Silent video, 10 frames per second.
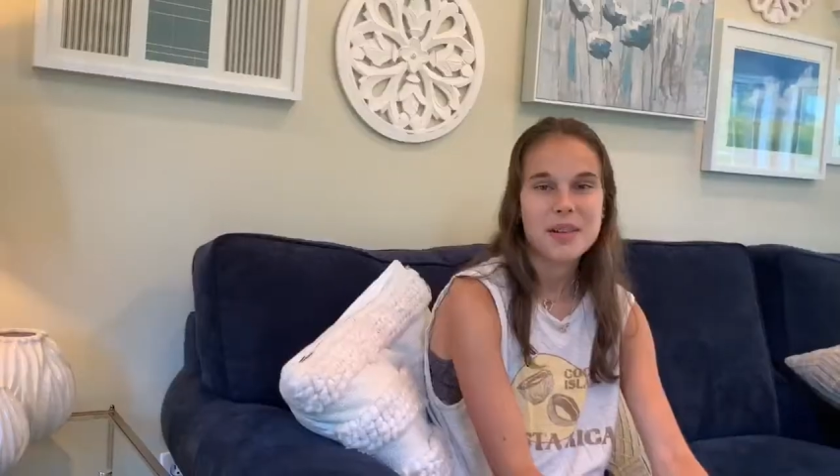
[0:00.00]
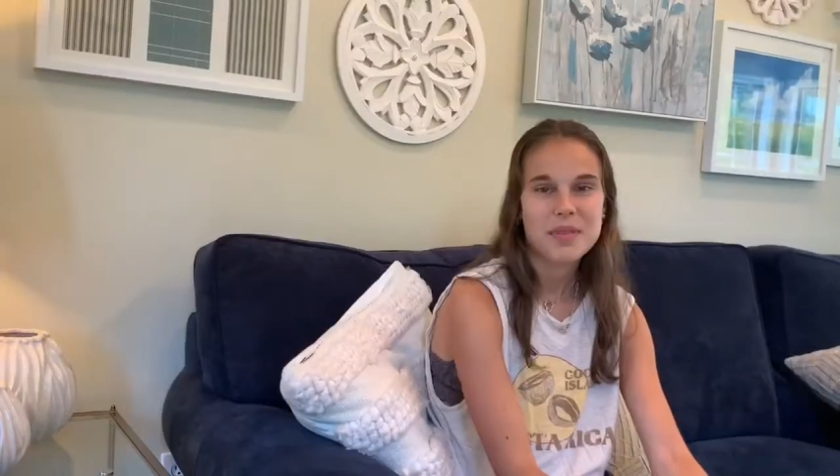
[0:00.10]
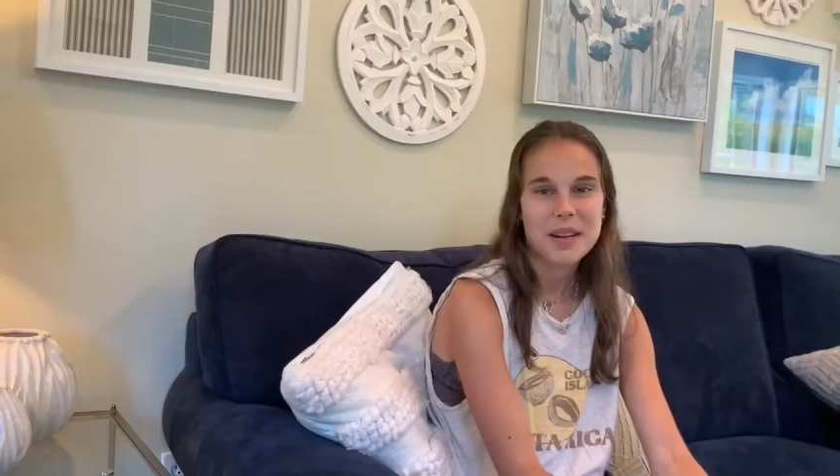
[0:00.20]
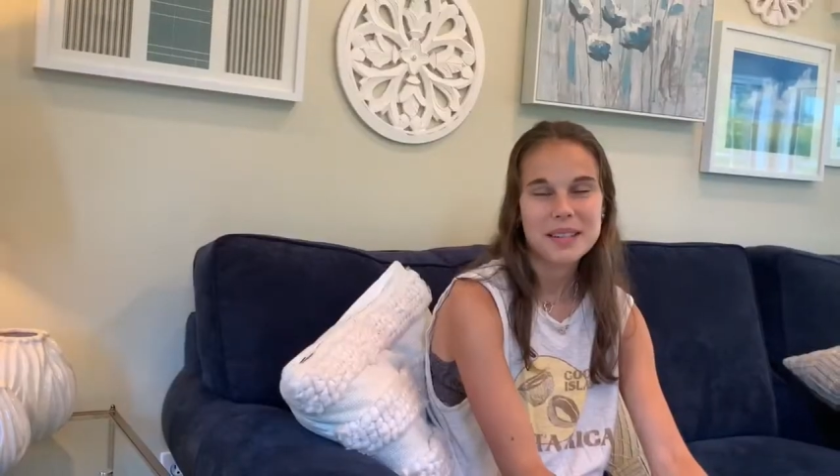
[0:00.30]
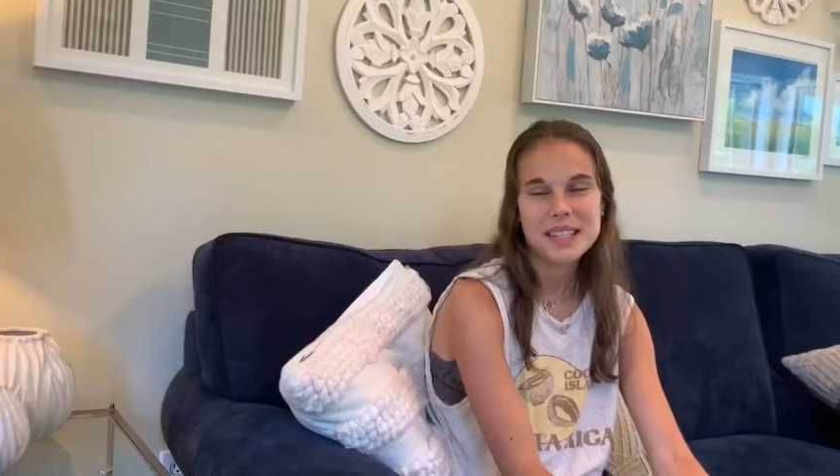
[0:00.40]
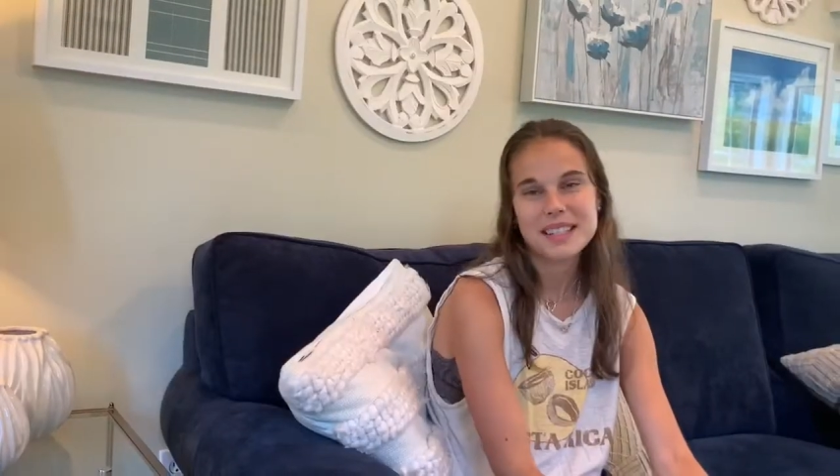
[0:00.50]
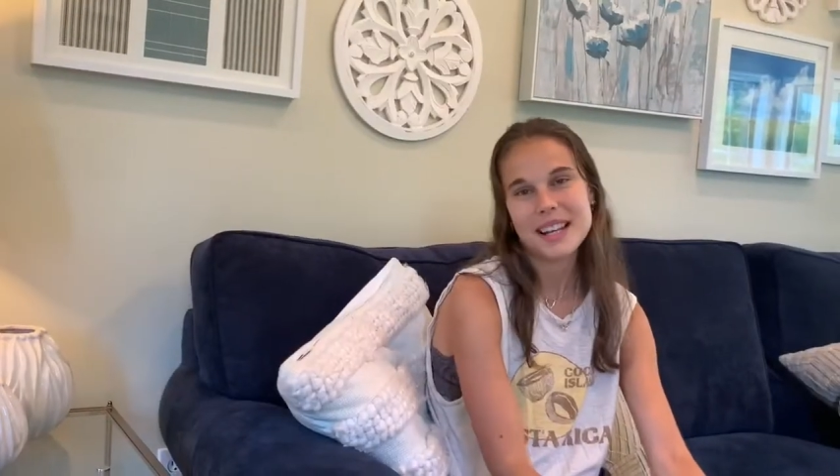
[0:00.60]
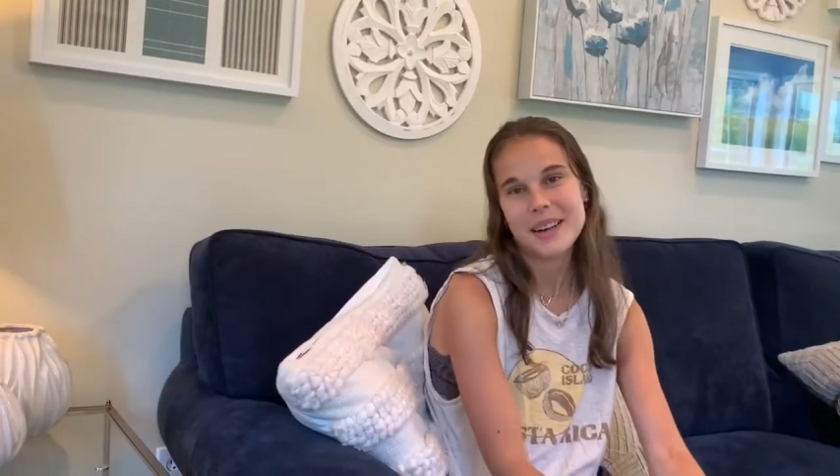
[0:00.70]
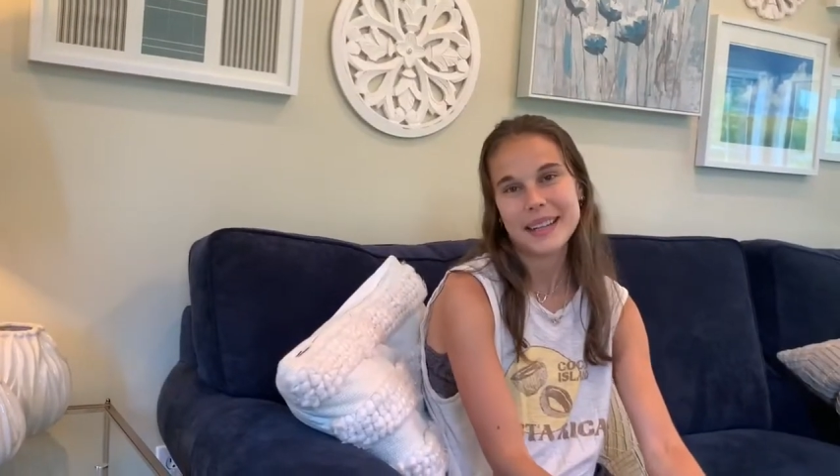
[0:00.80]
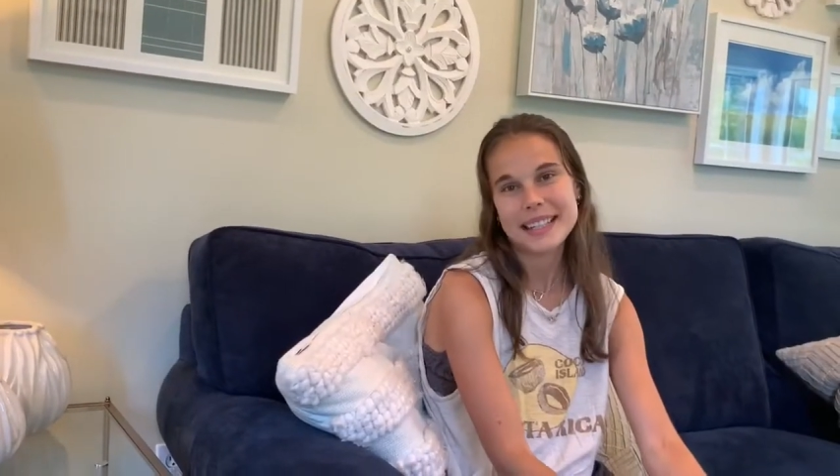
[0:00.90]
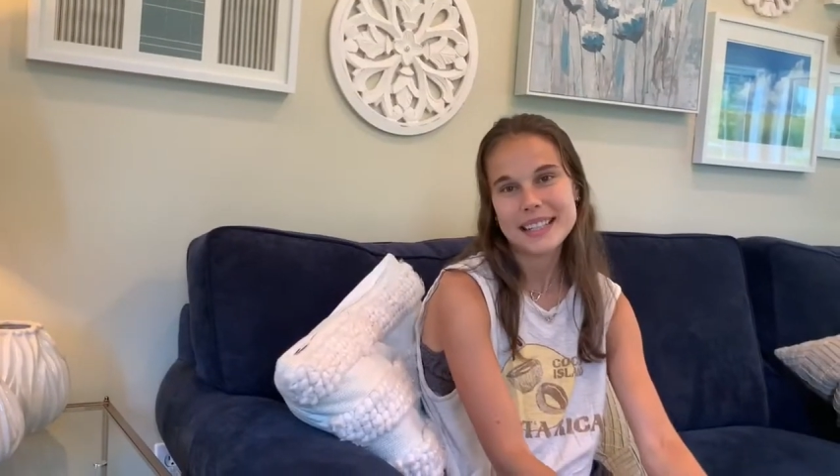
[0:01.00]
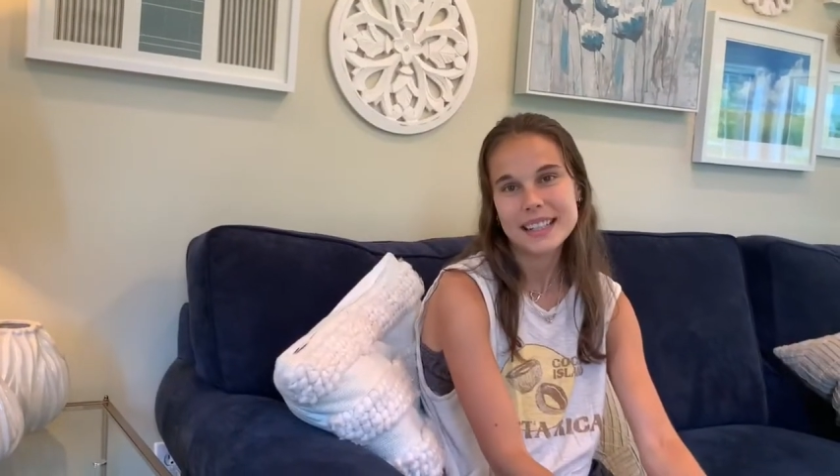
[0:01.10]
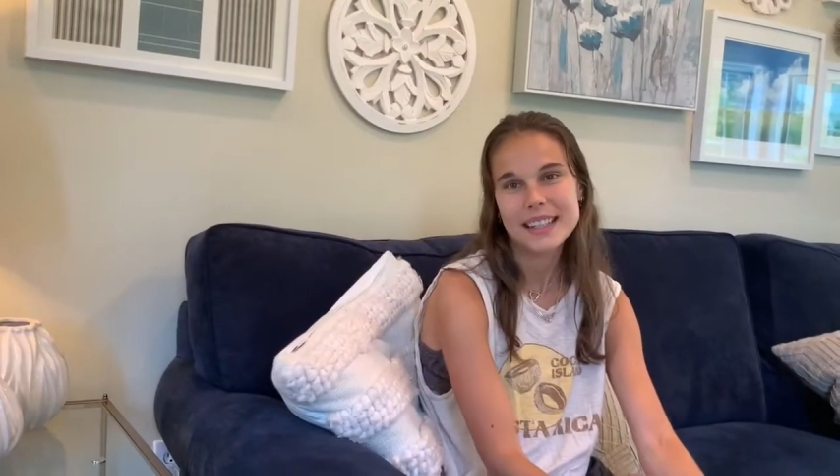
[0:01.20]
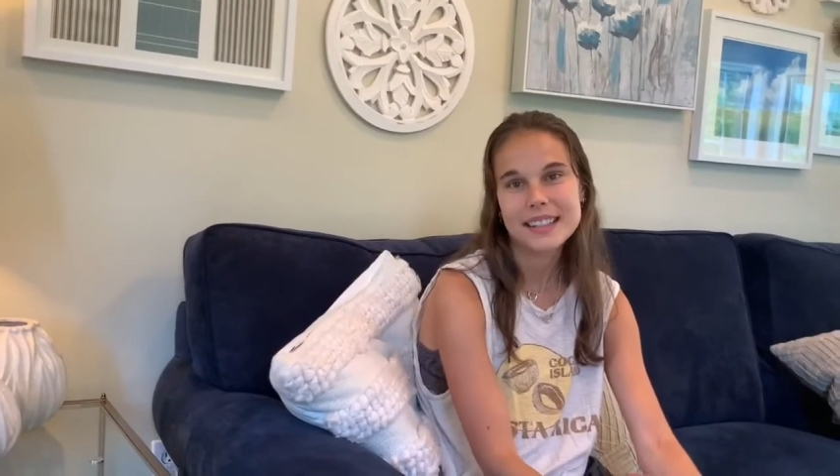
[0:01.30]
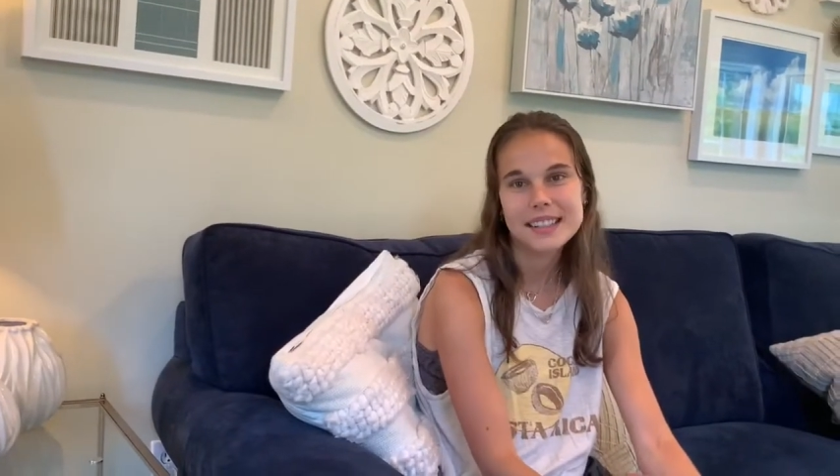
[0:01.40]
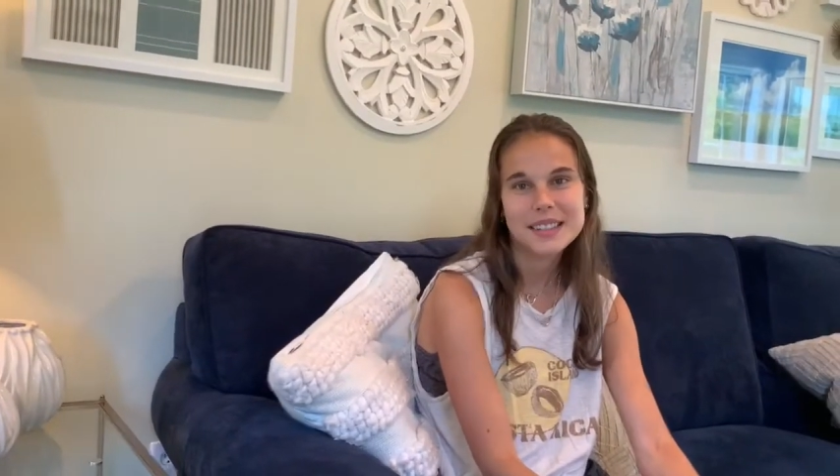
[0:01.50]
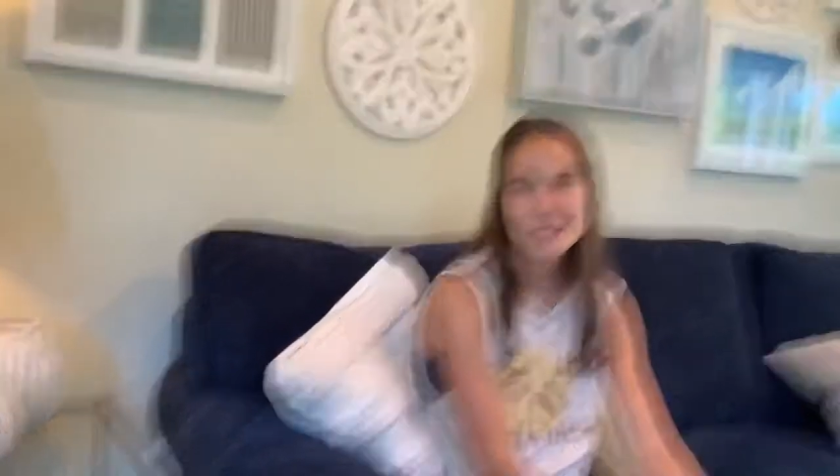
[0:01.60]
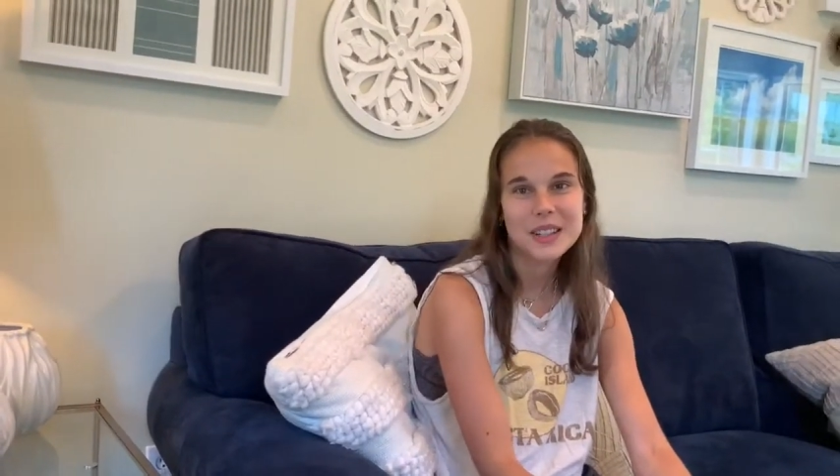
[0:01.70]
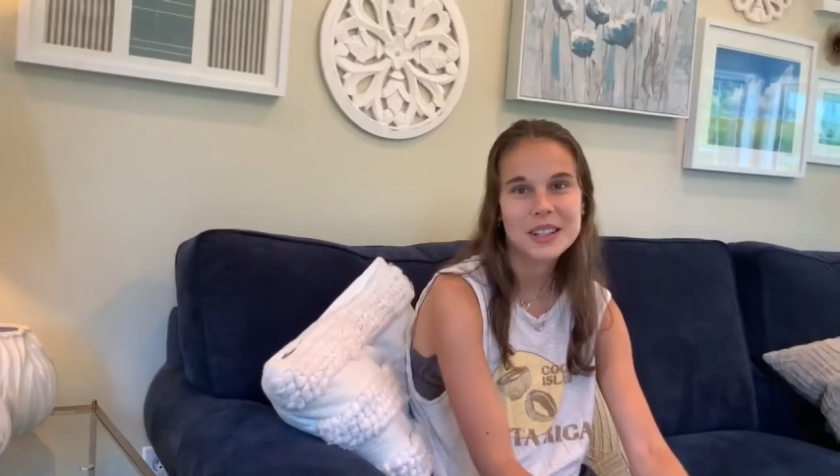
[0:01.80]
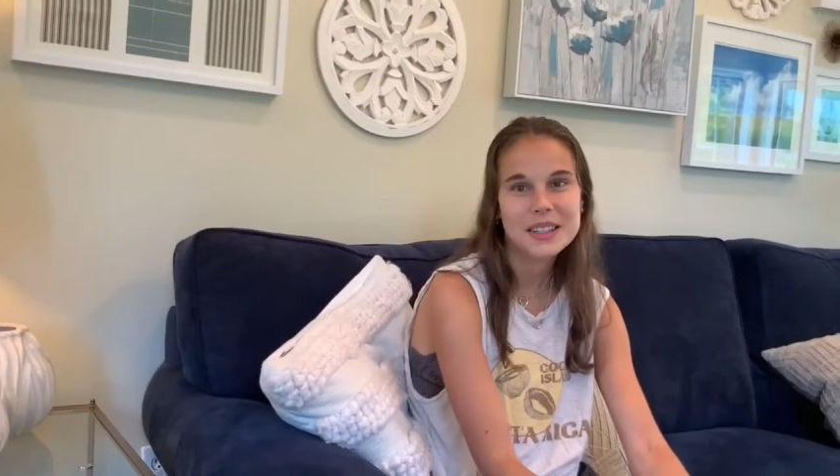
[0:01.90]
Probably just how easy he is to
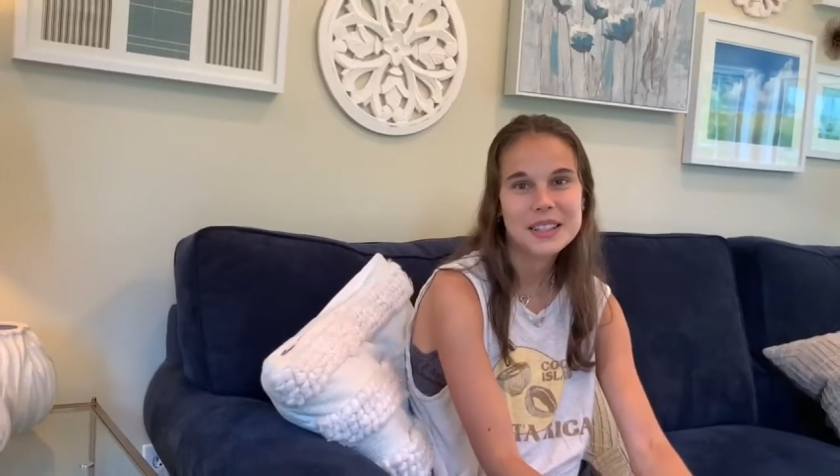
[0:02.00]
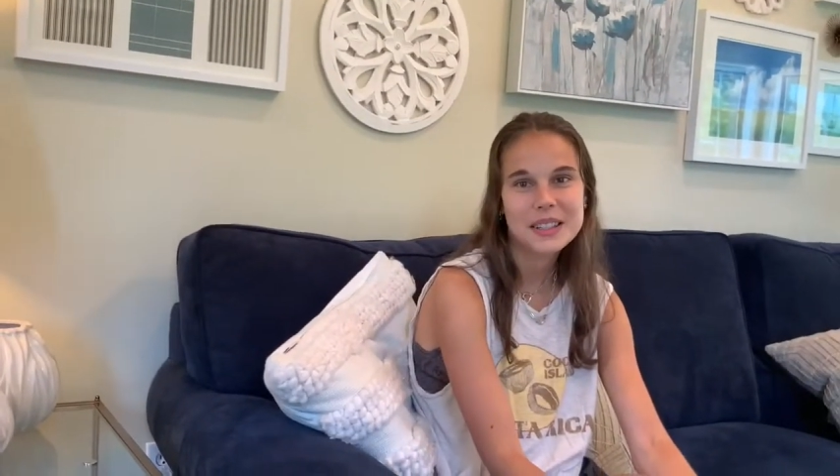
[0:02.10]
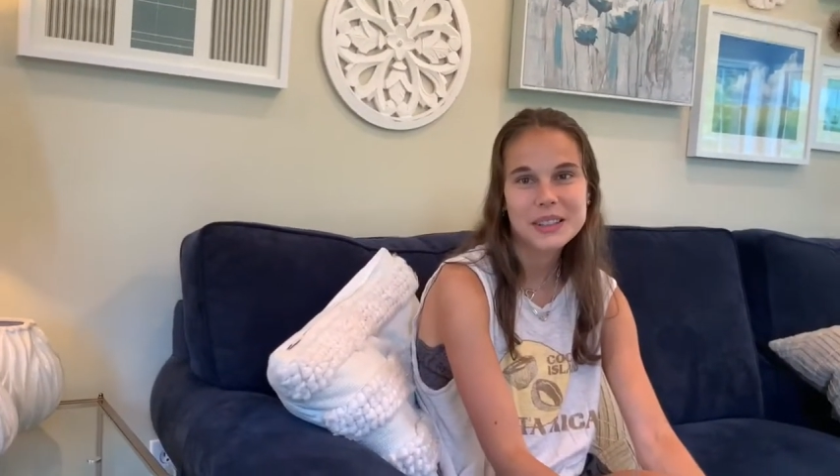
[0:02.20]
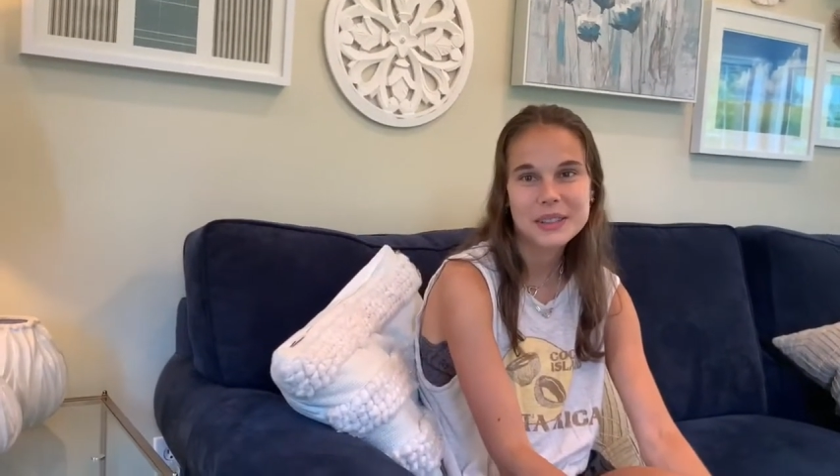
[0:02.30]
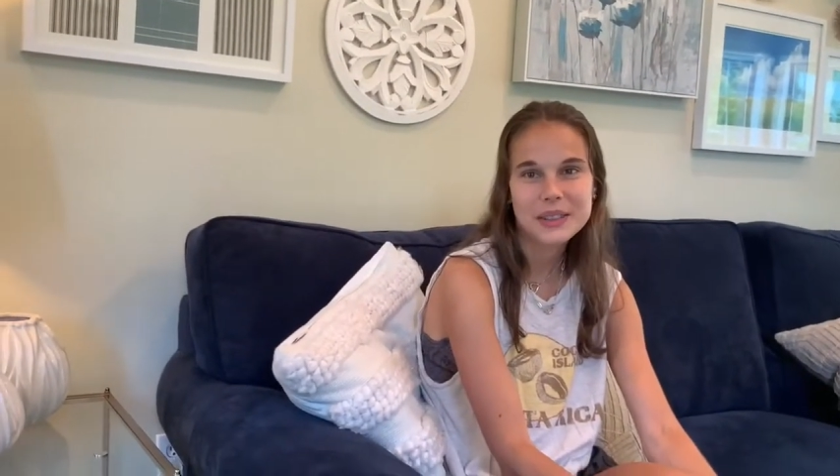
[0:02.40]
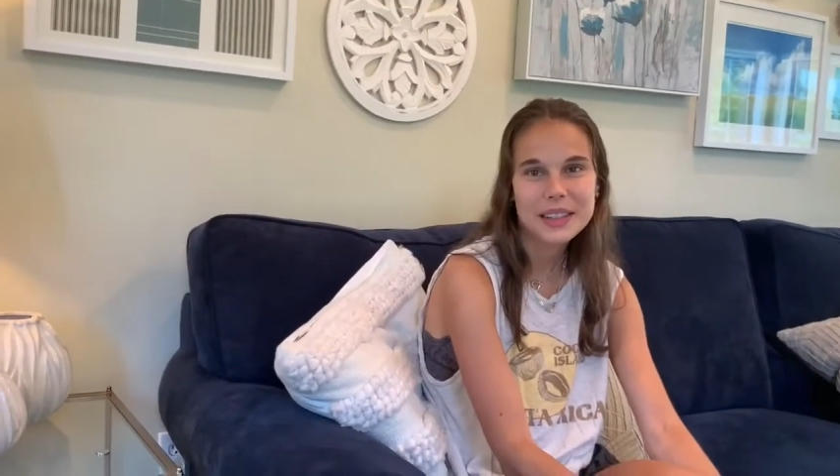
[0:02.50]
talk to.